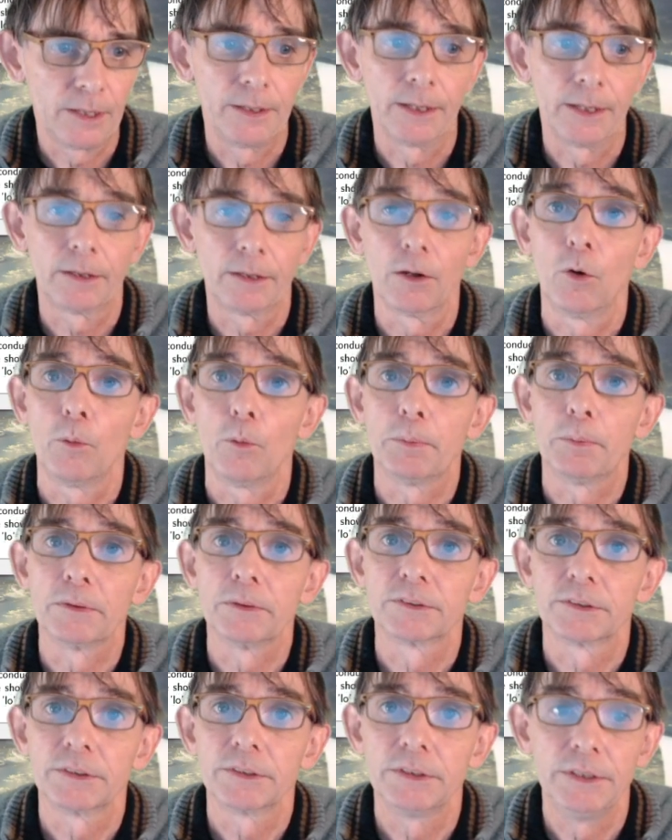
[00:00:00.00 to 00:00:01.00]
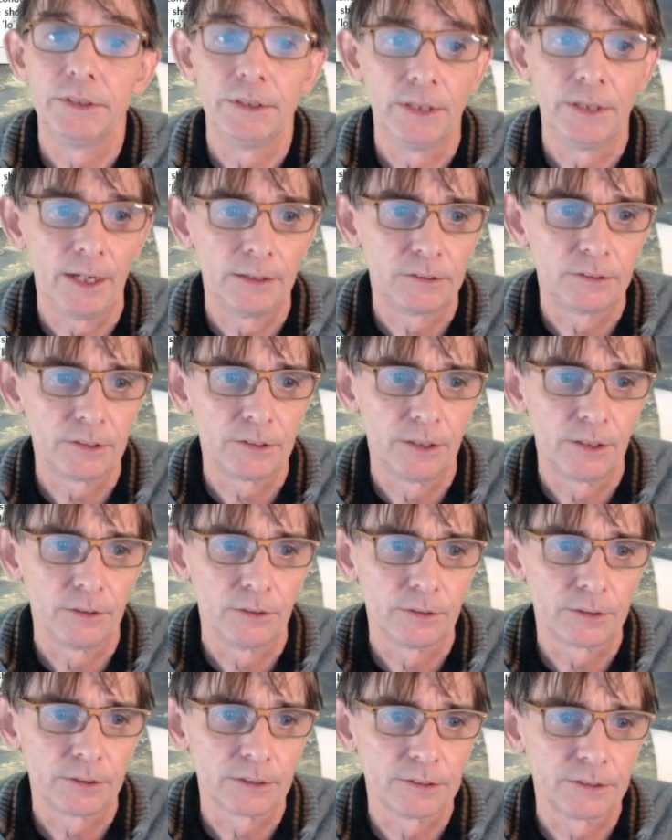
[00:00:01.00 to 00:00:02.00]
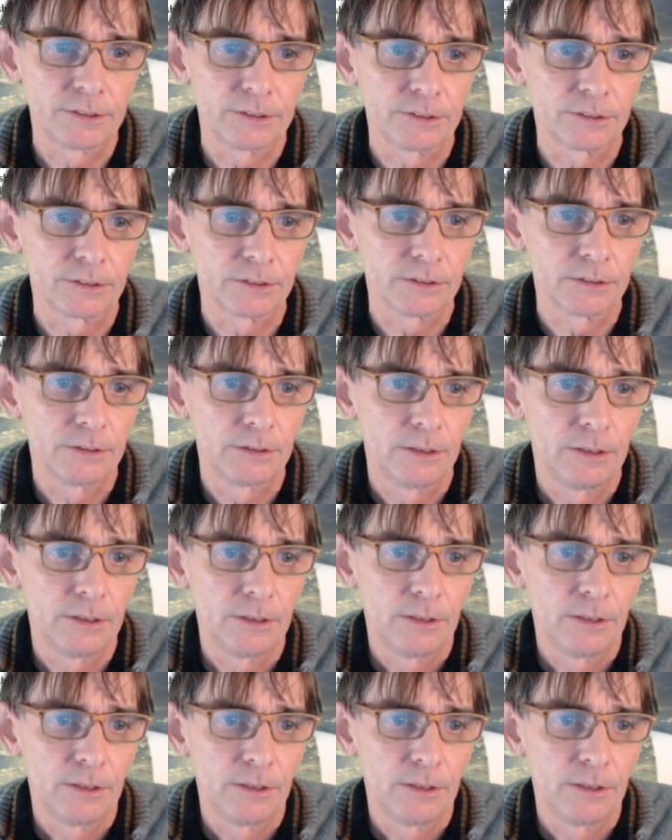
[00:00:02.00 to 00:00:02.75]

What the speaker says: and that opens the N-channel transistor.